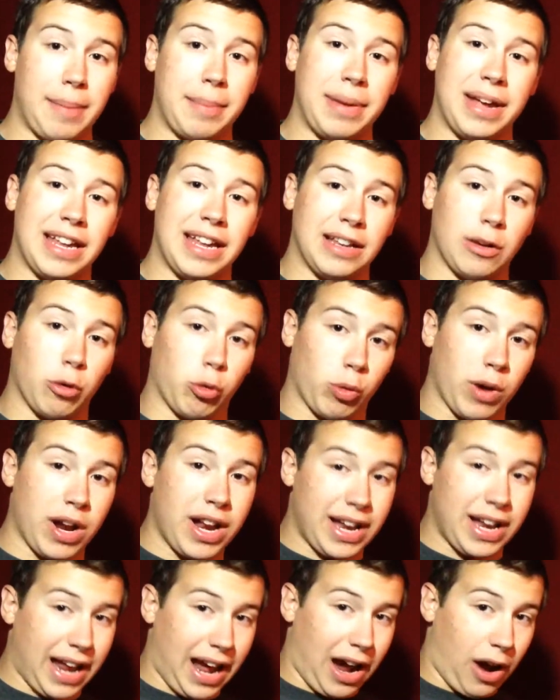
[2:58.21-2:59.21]
I mean
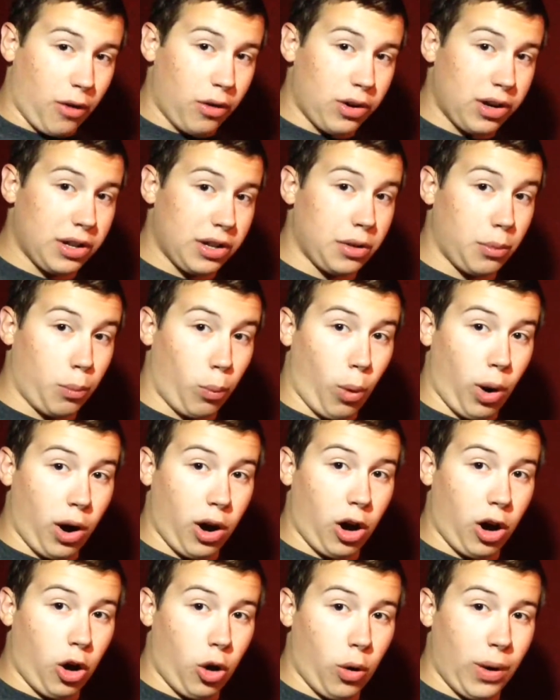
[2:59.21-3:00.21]
written out, the
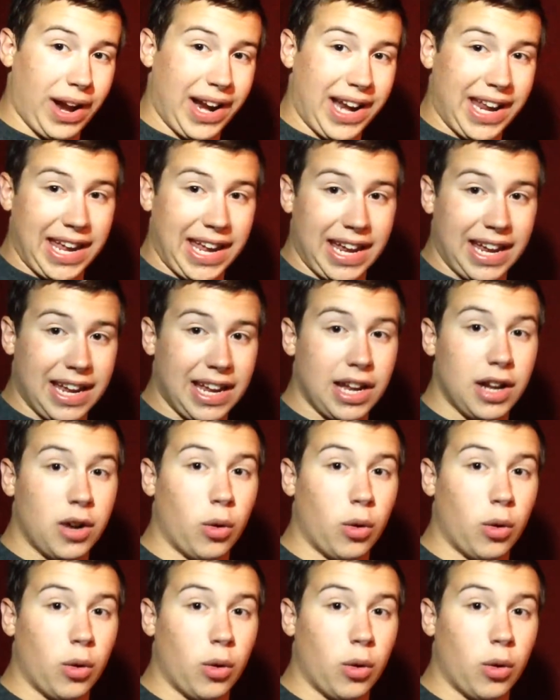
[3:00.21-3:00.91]
O-N-E,